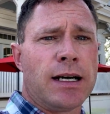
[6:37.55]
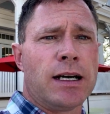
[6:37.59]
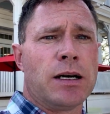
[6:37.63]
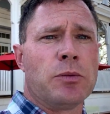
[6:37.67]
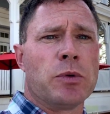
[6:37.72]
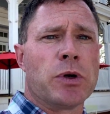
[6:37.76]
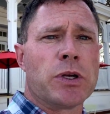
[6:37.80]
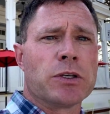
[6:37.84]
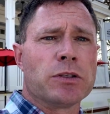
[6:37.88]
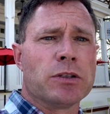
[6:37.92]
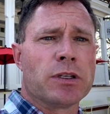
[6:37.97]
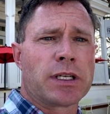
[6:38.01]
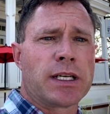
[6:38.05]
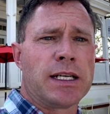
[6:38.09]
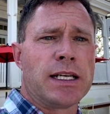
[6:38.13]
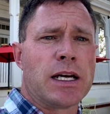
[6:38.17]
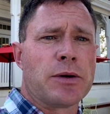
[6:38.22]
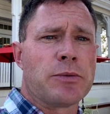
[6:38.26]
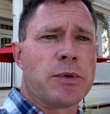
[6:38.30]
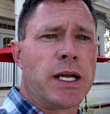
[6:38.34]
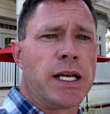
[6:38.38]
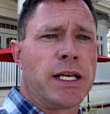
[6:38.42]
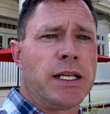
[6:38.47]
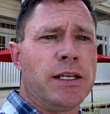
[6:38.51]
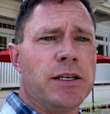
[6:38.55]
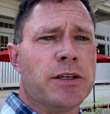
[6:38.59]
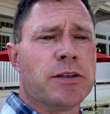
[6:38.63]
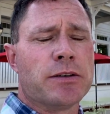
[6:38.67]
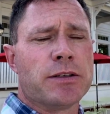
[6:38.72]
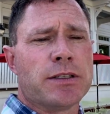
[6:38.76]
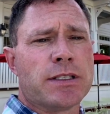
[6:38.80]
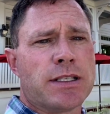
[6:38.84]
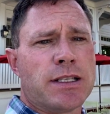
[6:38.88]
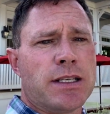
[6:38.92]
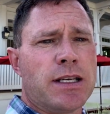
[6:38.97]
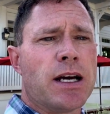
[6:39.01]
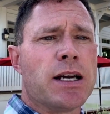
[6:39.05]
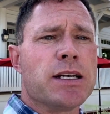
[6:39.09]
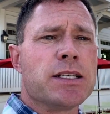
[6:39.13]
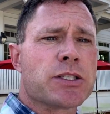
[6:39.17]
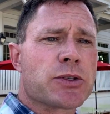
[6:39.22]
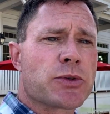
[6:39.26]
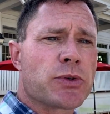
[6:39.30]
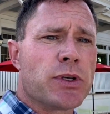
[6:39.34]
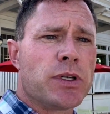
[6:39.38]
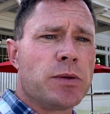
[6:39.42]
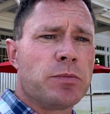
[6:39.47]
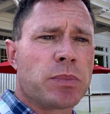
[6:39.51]
What you're looking at right here is the ice
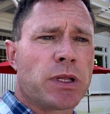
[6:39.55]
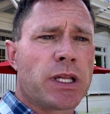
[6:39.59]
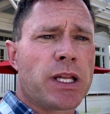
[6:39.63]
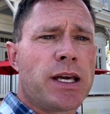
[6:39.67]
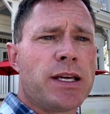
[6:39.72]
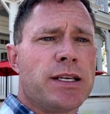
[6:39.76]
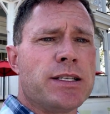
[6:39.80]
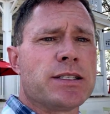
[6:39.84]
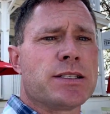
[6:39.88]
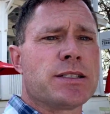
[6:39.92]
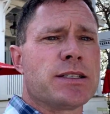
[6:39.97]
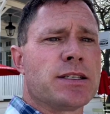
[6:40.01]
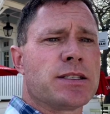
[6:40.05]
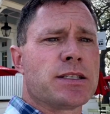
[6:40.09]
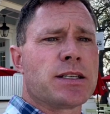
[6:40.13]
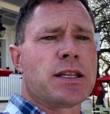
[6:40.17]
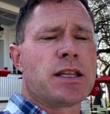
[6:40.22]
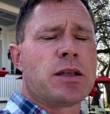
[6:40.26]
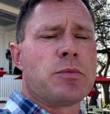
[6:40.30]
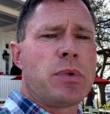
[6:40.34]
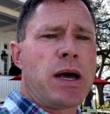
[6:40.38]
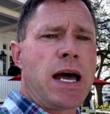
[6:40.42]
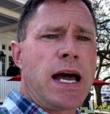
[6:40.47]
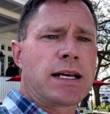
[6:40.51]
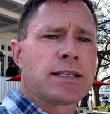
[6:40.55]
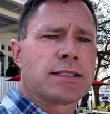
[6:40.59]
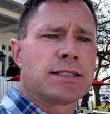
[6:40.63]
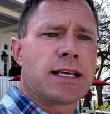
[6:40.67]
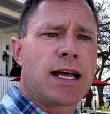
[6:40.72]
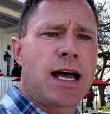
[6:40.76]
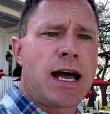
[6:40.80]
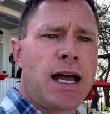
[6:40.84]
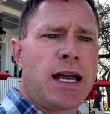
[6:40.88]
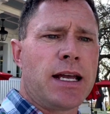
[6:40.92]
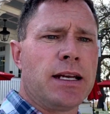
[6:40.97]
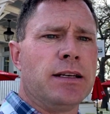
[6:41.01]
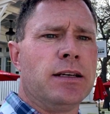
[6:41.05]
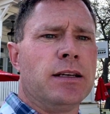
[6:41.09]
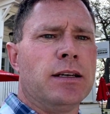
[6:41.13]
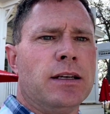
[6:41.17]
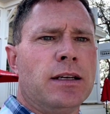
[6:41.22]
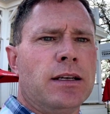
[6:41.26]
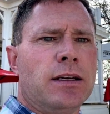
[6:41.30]
cream place that's on the backside.